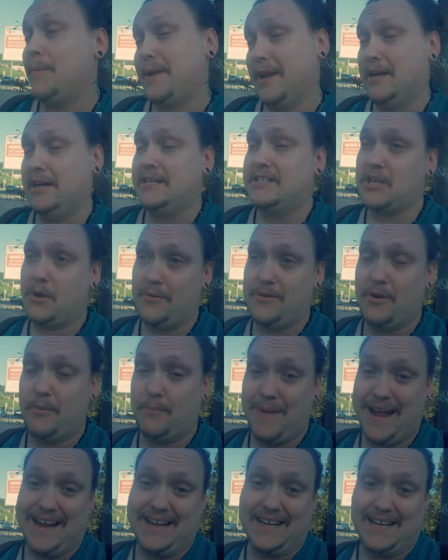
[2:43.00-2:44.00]
purely so we're not
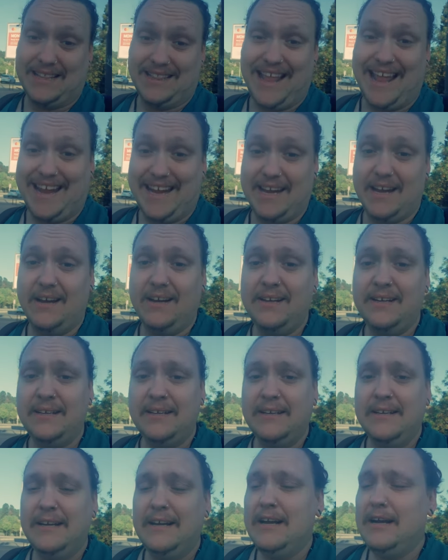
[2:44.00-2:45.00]
made late
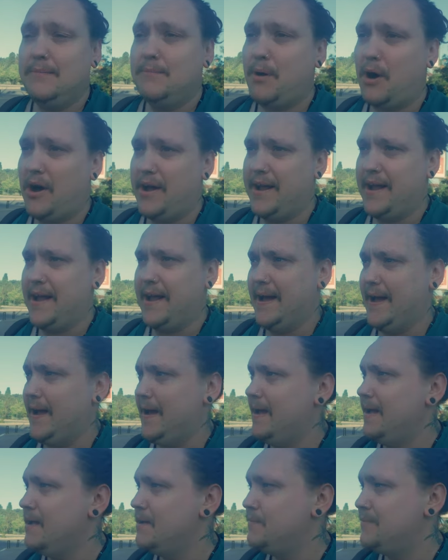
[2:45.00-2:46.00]
by
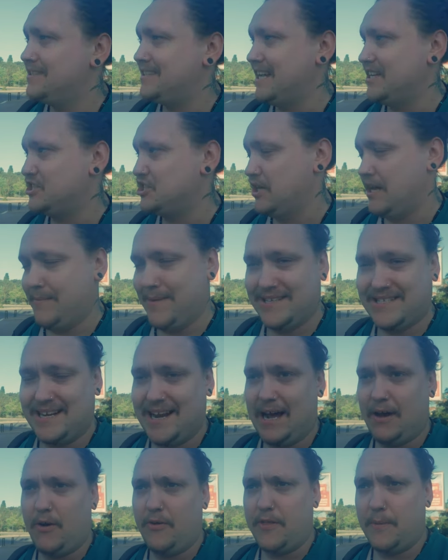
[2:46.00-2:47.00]
potentially missing
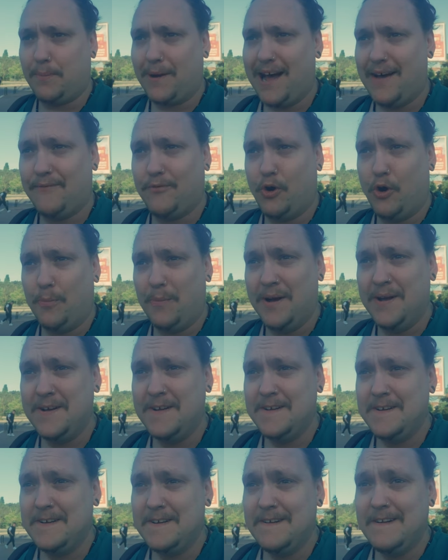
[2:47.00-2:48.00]
out on the platform.
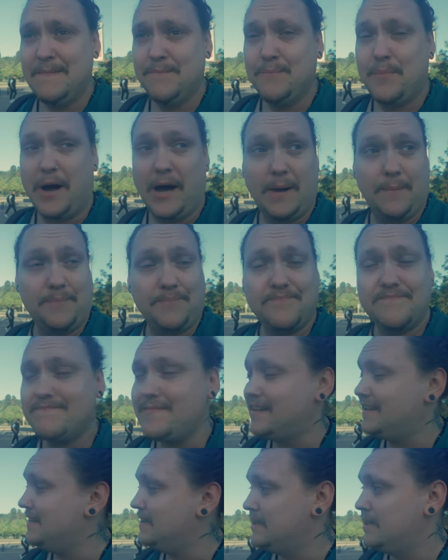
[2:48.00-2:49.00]
But
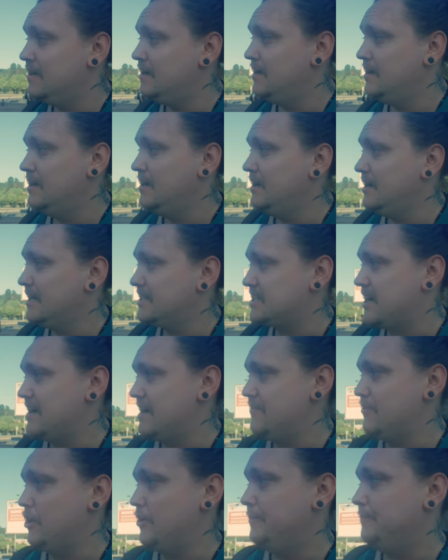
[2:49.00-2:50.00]
let's go and
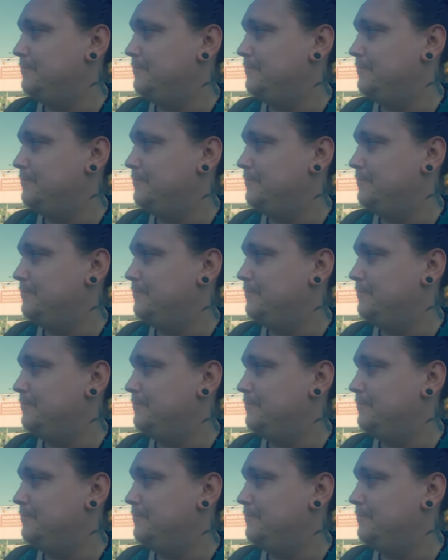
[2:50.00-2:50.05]
have a look.